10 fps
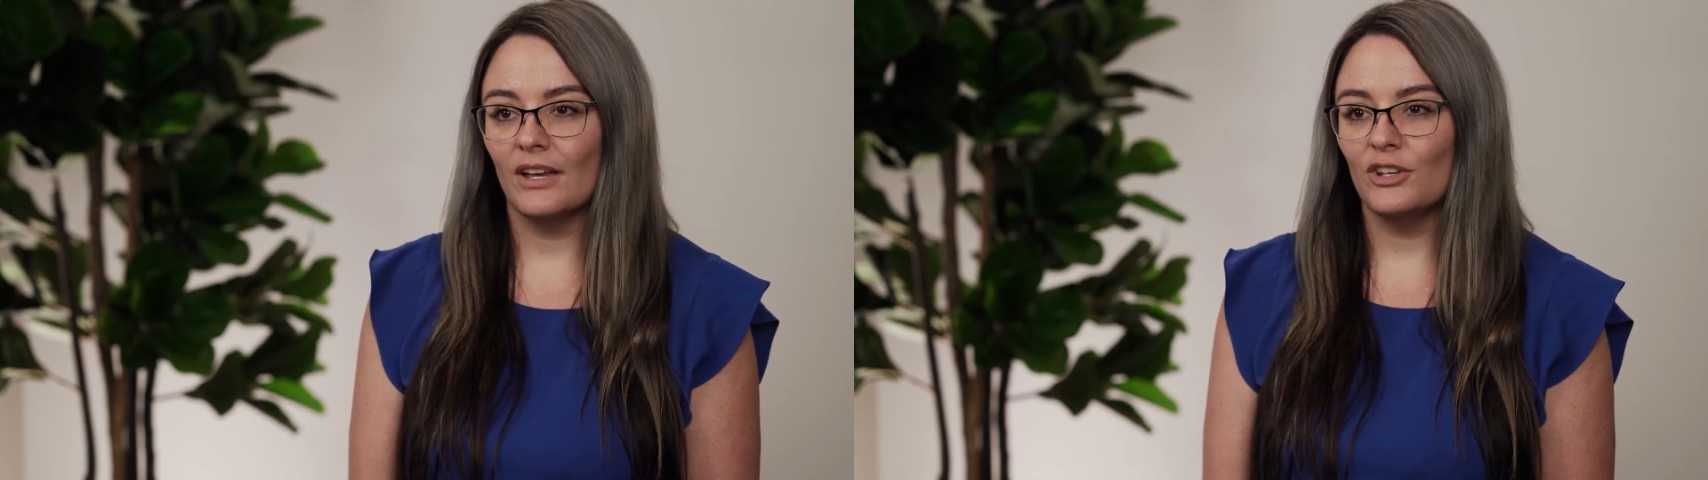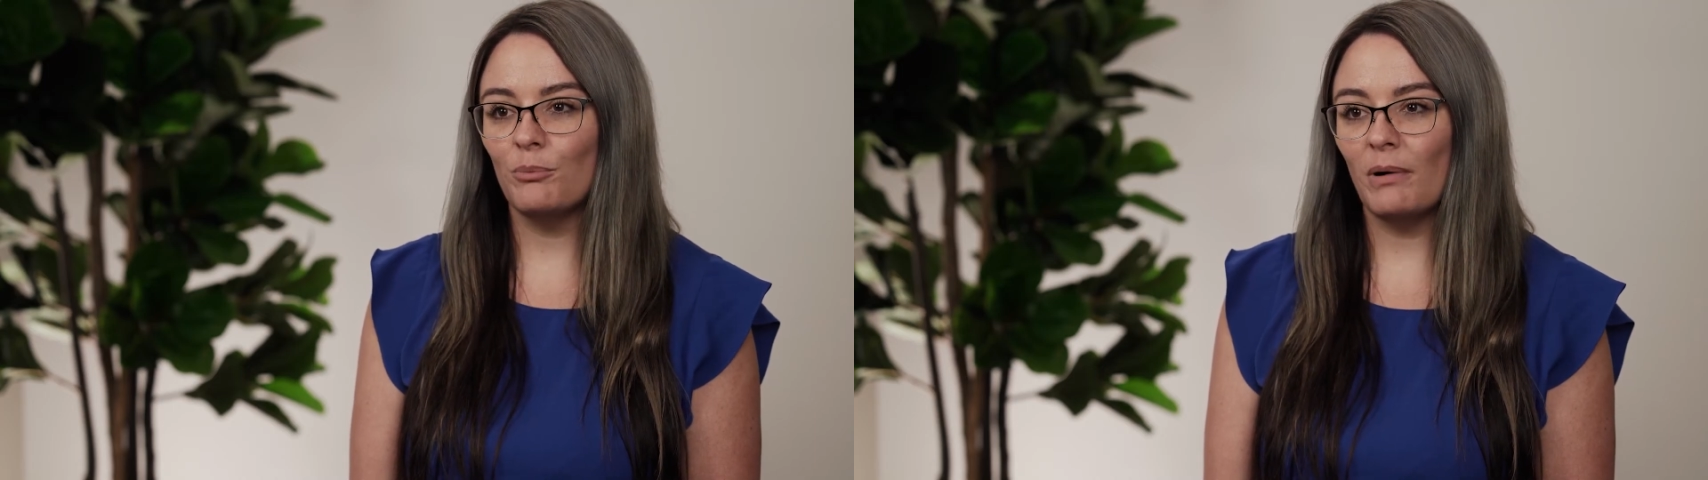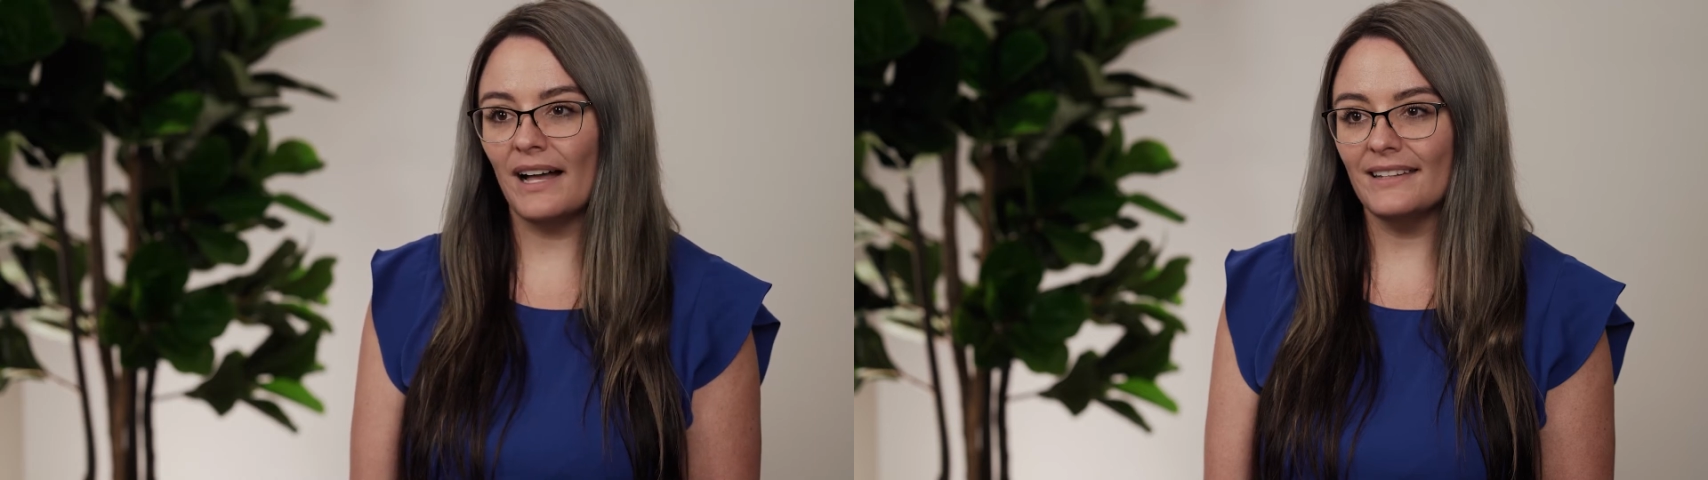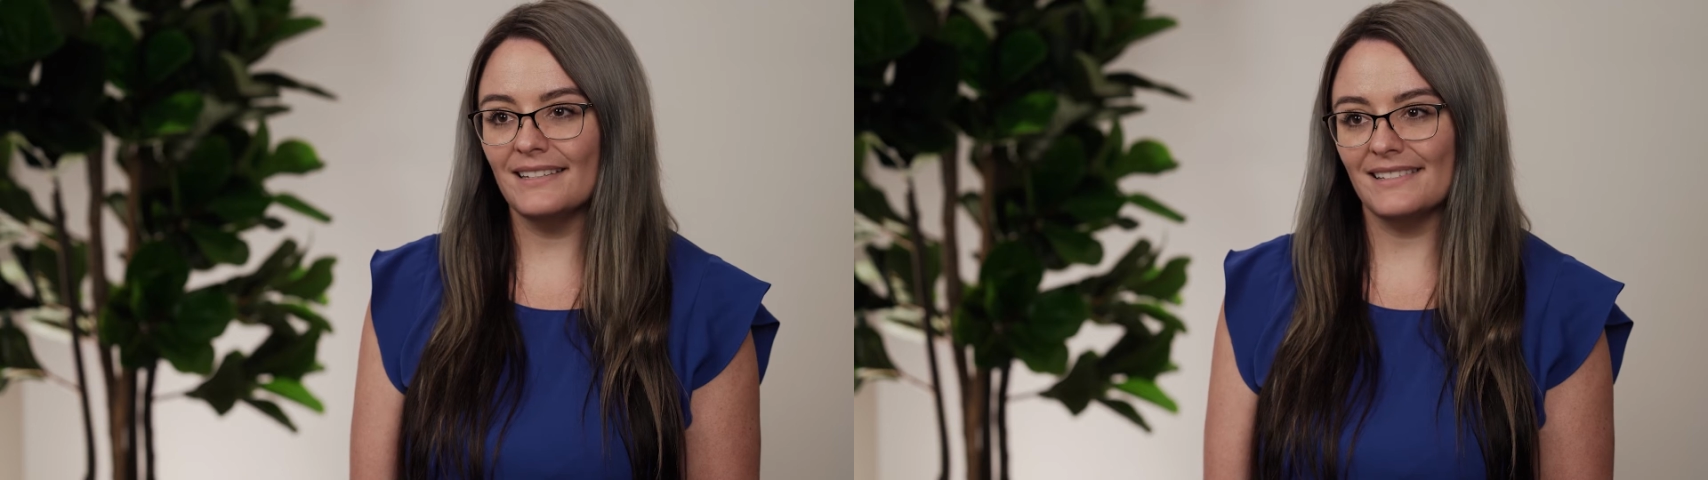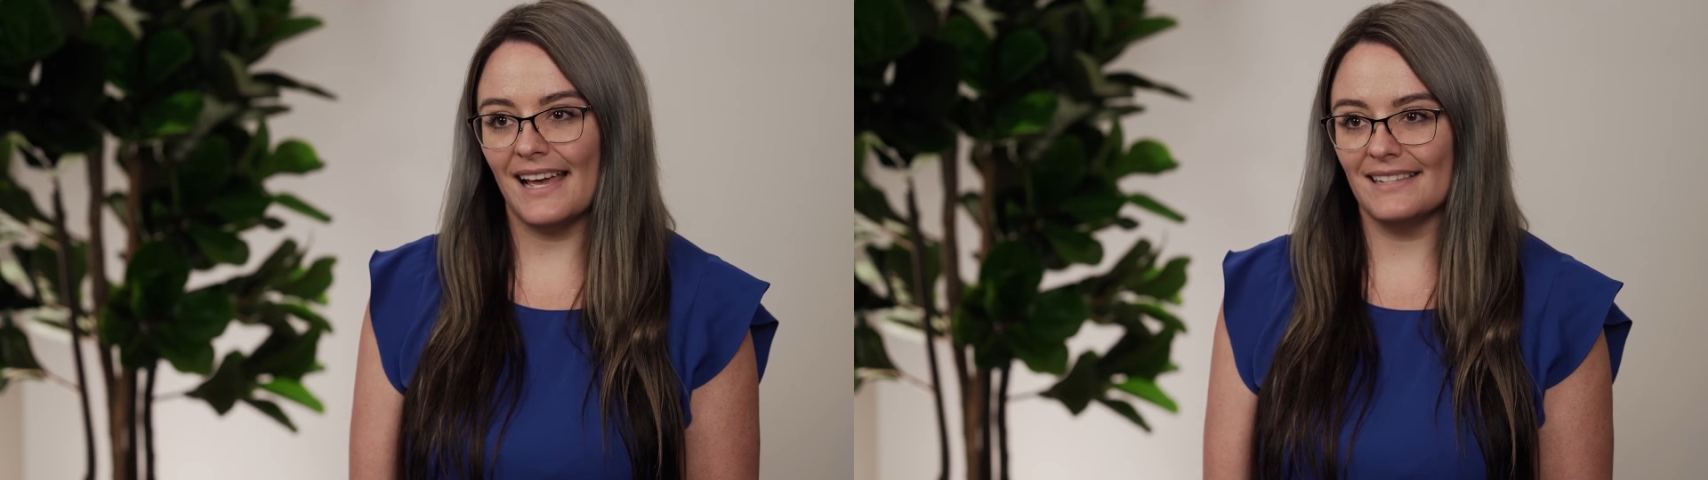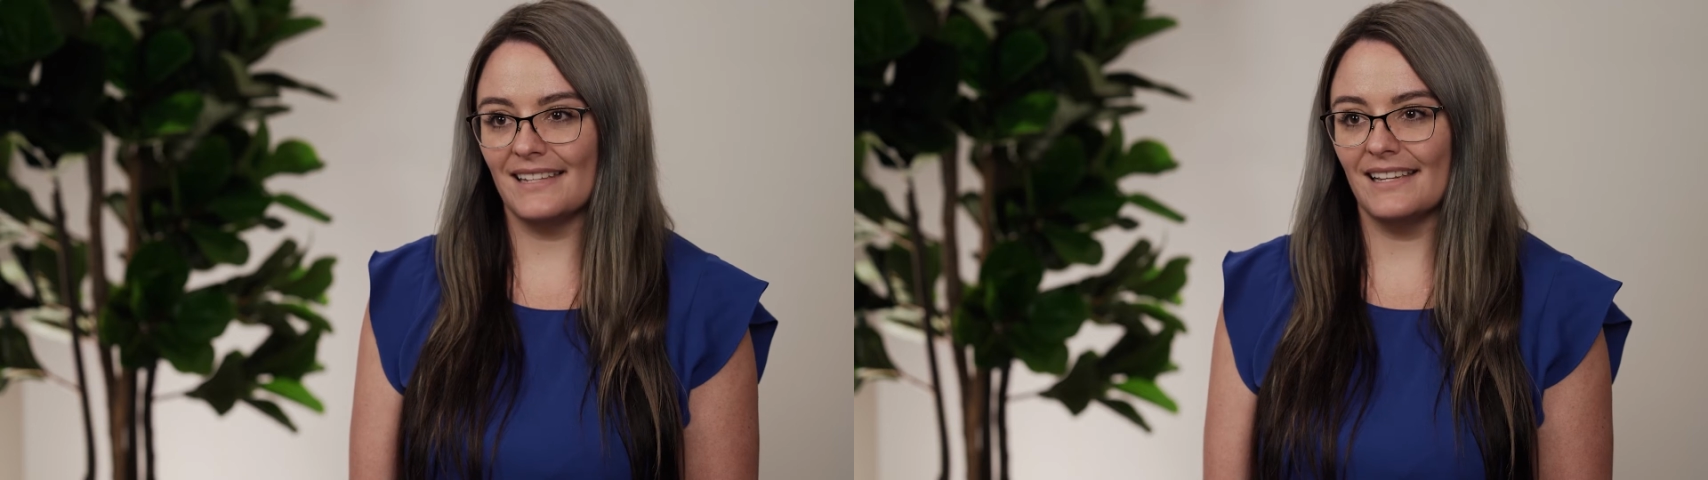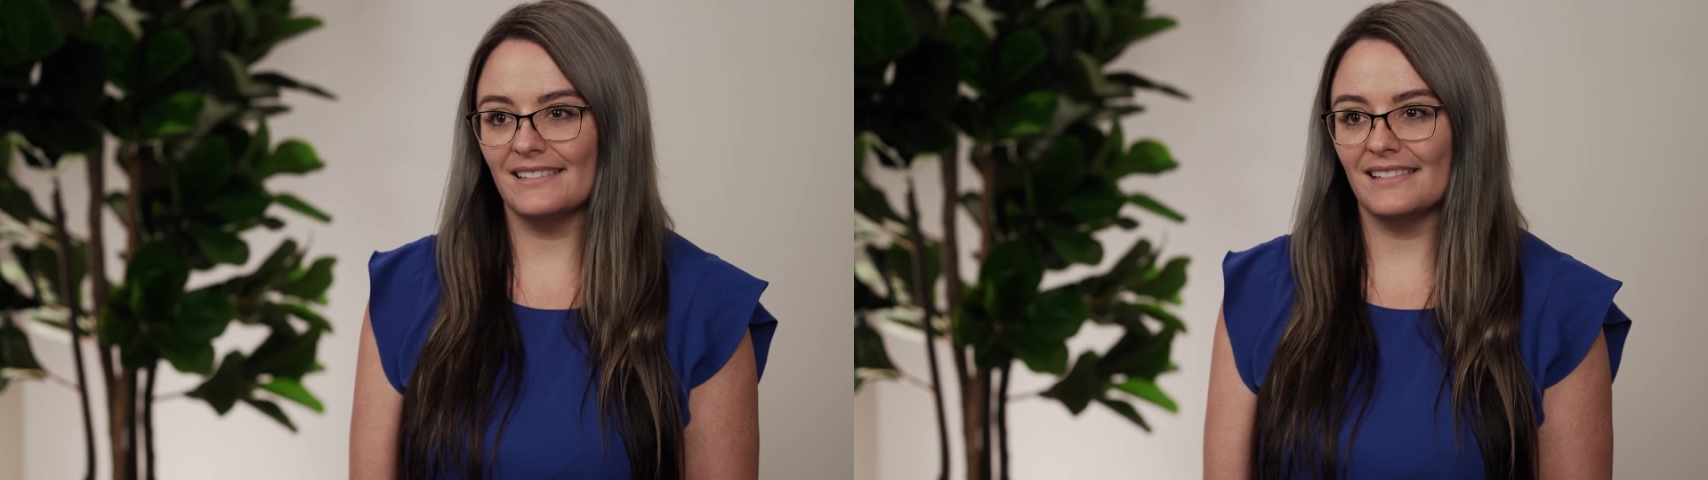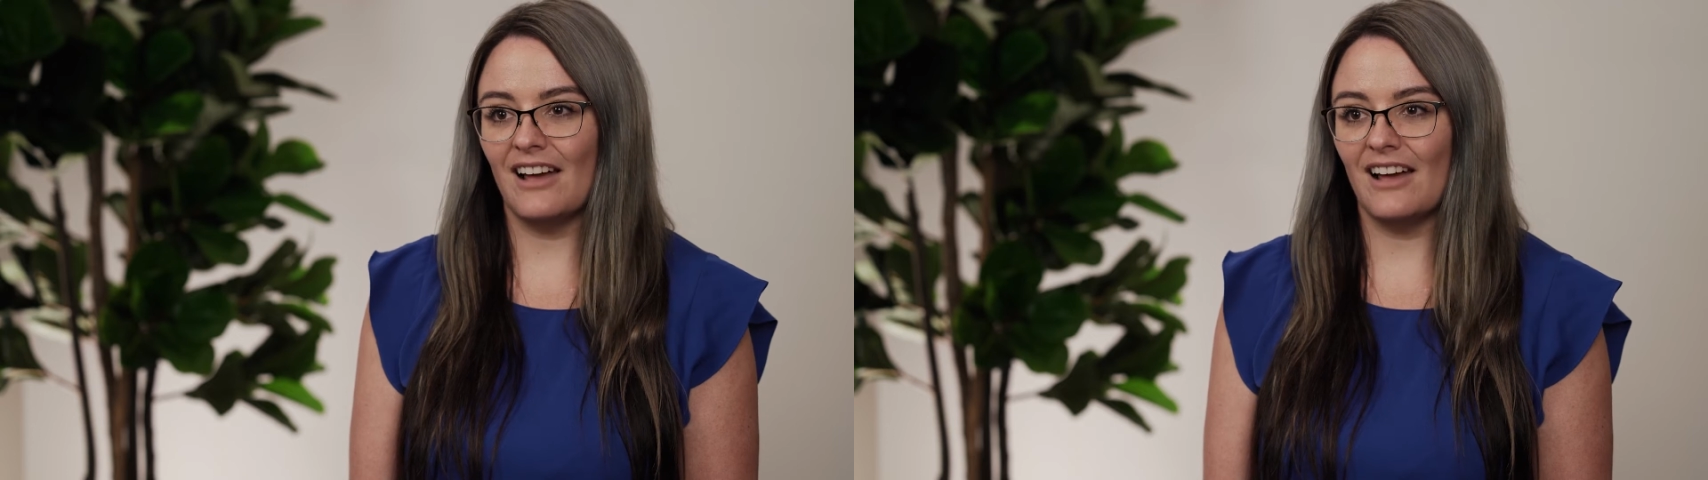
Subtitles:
Your partner's assets